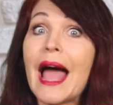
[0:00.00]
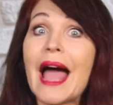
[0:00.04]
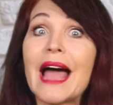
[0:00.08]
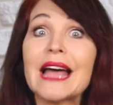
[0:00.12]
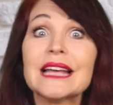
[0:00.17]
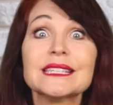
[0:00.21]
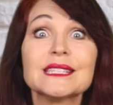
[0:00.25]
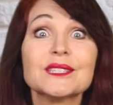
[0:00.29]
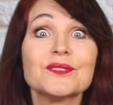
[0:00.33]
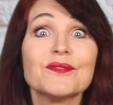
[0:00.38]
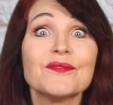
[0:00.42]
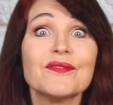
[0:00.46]

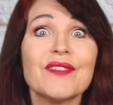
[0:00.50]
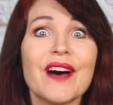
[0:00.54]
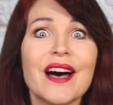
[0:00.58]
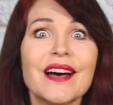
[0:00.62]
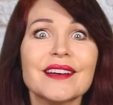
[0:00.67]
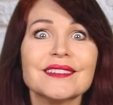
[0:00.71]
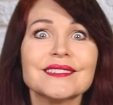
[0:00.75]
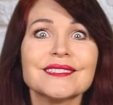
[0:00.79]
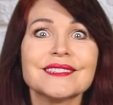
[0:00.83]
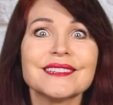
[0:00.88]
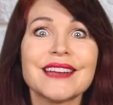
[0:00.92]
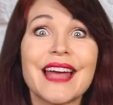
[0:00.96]
as
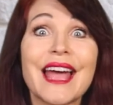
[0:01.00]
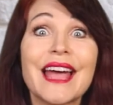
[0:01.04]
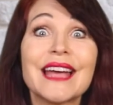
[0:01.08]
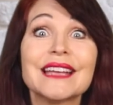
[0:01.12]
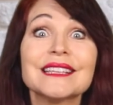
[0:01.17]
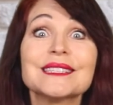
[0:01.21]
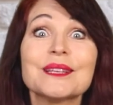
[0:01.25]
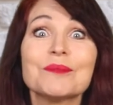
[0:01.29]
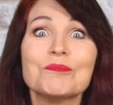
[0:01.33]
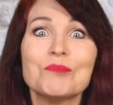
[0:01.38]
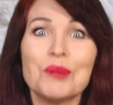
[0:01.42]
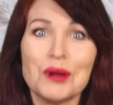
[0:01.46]
fast
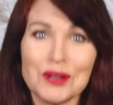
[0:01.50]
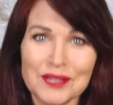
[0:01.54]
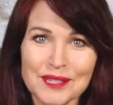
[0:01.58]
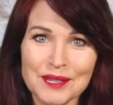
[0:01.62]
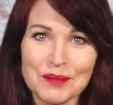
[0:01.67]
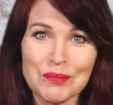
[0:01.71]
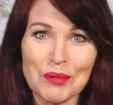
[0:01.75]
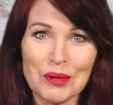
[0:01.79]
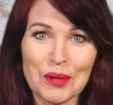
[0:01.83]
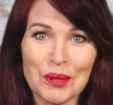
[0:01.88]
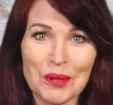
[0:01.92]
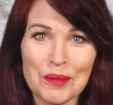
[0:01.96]
as
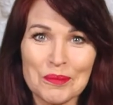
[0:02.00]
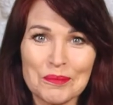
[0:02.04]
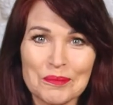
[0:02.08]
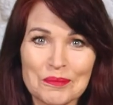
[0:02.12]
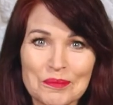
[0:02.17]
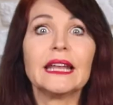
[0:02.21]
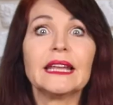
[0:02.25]
possible.